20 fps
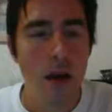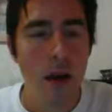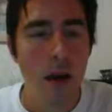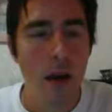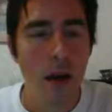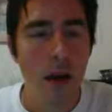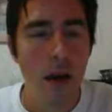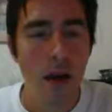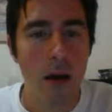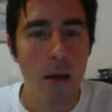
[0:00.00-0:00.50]

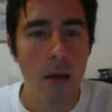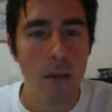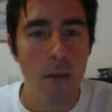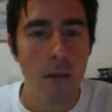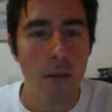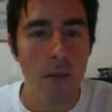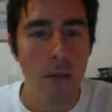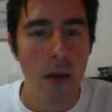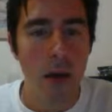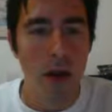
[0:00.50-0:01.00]

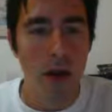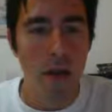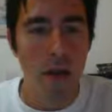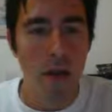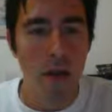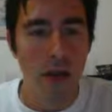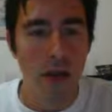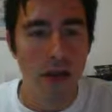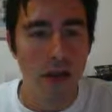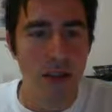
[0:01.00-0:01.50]
but
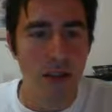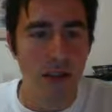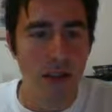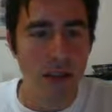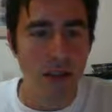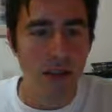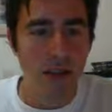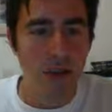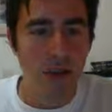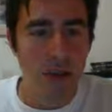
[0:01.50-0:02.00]
otherwise doesn't
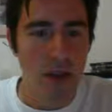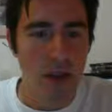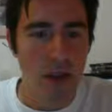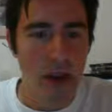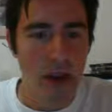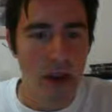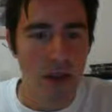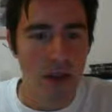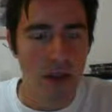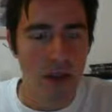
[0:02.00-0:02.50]
seem really
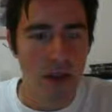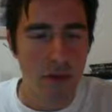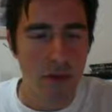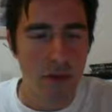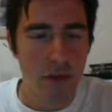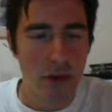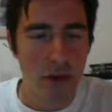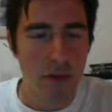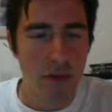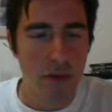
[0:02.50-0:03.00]
that
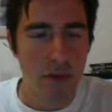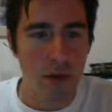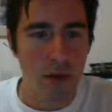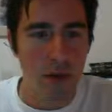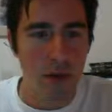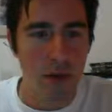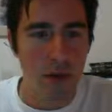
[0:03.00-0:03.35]
harmful.